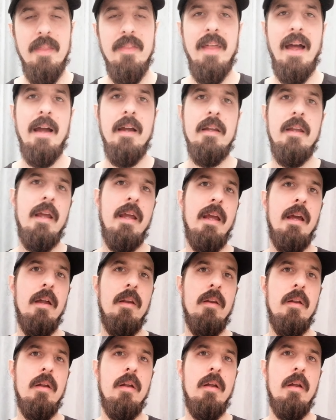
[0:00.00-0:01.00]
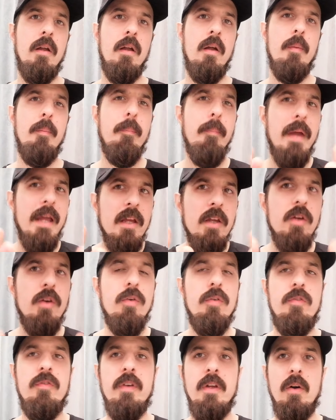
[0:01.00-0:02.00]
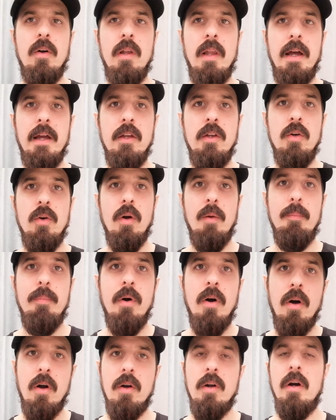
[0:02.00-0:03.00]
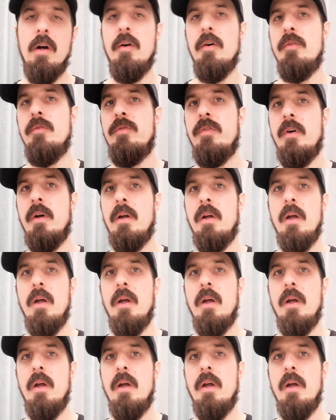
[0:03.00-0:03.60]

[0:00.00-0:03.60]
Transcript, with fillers: that can make you feel like you're a part of